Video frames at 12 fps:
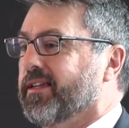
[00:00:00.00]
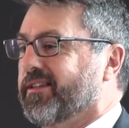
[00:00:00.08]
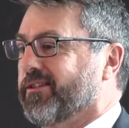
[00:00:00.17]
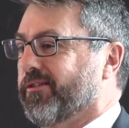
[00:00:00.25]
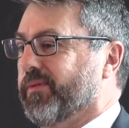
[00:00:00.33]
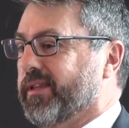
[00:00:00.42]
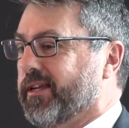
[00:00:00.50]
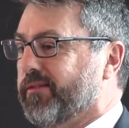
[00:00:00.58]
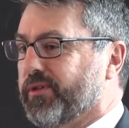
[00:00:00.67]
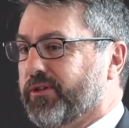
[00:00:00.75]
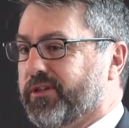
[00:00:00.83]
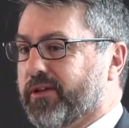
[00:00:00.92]
Sorry about that, I'm
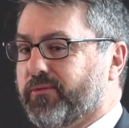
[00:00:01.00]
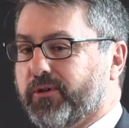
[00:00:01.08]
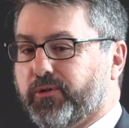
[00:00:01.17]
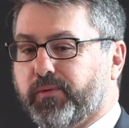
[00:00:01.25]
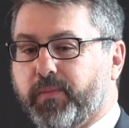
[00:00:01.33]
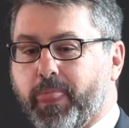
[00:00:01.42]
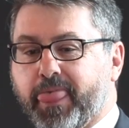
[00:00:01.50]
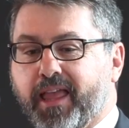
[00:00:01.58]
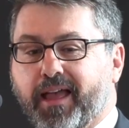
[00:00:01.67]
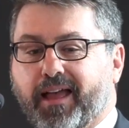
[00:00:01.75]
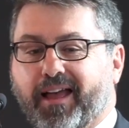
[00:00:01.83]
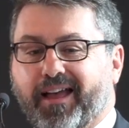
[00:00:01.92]
a New South
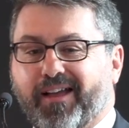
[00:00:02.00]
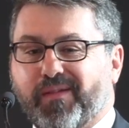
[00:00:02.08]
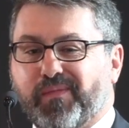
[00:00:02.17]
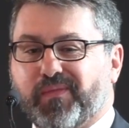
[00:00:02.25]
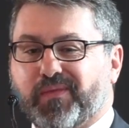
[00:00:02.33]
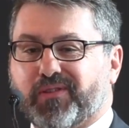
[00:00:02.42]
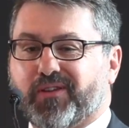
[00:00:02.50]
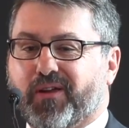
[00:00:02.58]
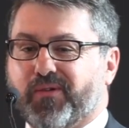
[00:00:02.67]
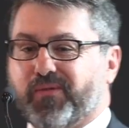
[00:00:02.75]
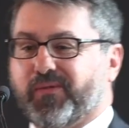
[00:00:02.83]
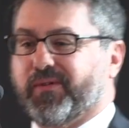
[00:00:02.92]
Welshman.
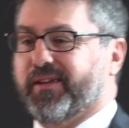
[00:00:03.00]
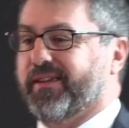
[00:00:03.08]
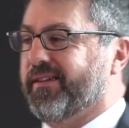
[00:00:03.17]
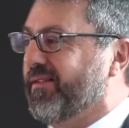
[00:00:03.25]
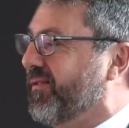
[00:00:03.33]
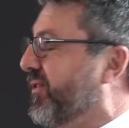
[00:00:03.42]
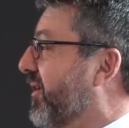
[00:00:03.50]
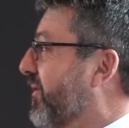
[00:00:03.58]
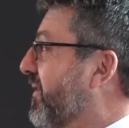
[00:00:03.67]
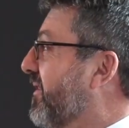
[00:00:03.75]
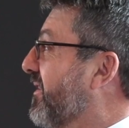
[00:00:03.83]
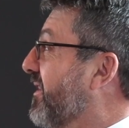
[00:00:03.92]
So
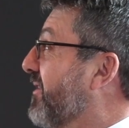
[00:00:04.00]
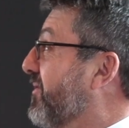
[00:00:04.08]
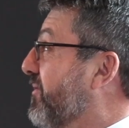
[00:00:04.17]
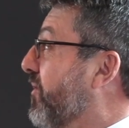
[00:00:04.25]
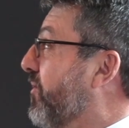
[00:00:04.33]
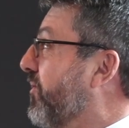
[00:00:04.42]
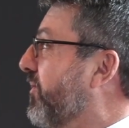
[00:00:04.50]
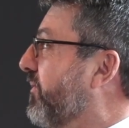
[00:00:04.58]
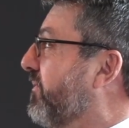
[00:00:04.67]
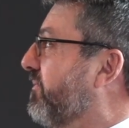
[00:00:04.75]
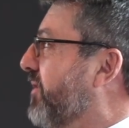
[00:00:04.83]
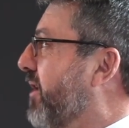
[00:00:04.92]
we're all
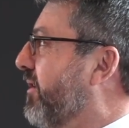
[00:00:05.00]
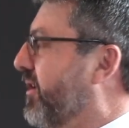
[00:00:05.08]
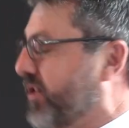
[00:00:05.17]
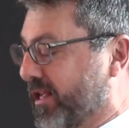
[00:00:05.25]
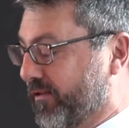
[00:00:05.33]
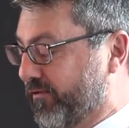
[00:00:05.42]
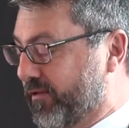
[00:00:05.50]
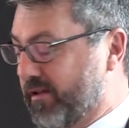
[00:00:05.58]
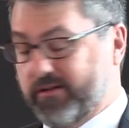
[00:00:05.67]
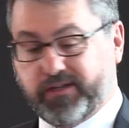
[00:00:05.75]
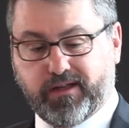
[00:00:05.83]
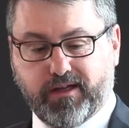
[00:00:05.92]
known each other for a
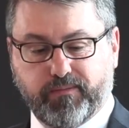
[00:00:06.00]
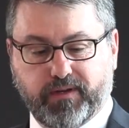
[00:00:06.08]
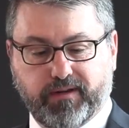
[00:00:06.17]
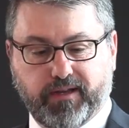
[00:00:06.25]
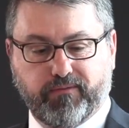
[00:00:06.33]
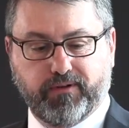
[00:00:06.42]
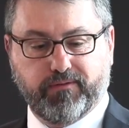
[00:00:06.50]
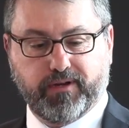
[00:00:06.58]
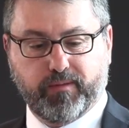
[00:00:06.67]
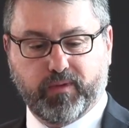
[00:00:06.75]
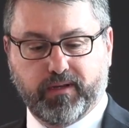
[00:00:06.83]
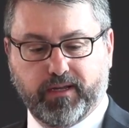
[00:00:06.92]
long time, and we
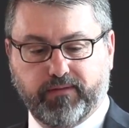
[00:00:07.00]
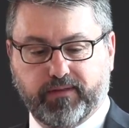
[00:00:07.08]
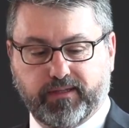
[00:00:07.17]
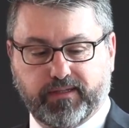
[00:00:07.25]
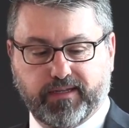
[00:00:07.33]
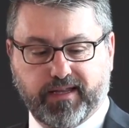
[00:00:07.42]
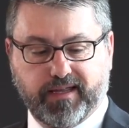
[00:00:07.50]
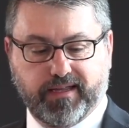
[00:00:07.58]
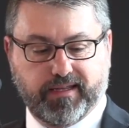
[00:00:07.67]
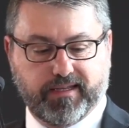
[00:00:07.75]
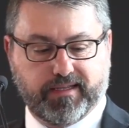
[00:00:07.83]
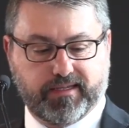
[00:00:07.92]
really believe that
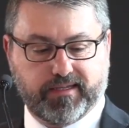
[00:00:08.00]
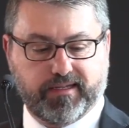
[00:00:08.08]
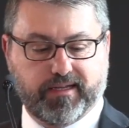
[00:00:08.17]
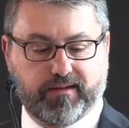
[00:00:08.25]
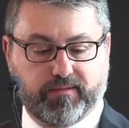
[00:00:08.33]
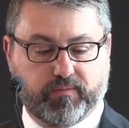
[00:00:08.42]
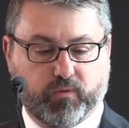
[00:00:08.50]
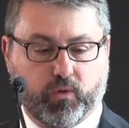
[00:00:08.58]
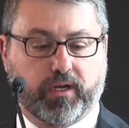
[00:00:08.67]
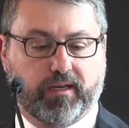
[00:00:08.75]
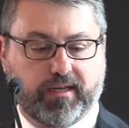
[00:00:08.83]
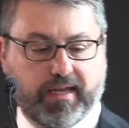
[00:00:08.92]
it's
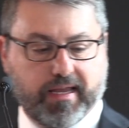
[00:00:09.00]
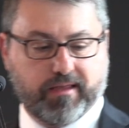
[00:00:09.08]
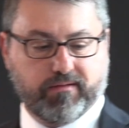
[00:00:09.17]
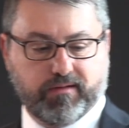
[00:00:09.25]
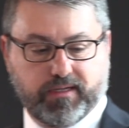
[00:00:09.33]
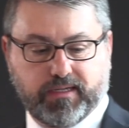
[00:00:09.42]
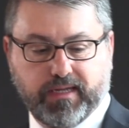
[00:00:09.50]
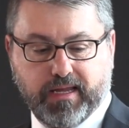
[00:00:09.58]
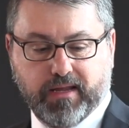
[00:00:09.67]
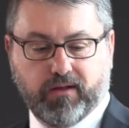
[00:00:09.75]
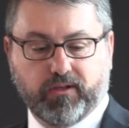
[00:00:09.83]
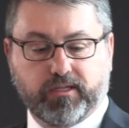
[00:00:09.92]
working together
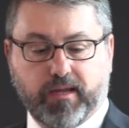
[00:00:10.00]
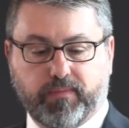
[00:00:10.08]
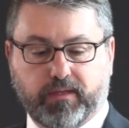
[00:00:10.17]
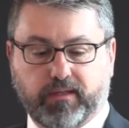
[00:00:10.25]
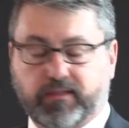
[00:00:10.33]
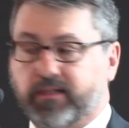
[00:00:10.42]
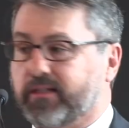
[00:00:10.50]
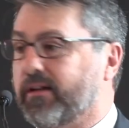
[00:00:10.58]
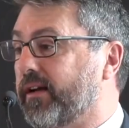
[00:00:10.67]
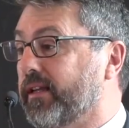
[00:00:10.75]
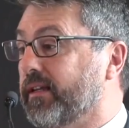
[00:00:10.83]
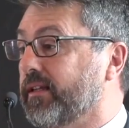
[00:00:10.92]
on something that's
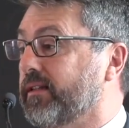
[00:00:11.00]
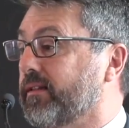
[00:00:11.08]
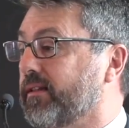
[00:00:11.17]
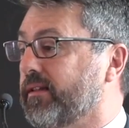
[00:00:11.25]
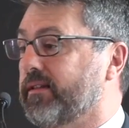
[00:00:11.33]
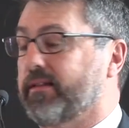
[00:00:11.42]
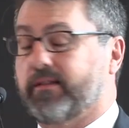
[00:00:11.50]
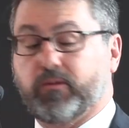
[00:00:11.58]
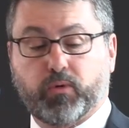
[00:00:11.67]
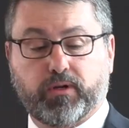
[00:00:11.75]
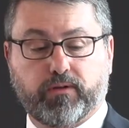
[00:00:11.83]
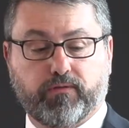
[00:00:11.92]
exciting is
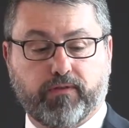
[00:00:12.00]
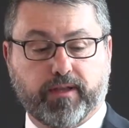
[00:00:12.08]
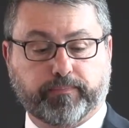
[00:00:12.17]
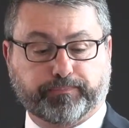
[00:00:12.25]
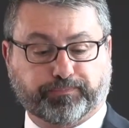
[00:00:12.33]
pretty good fun.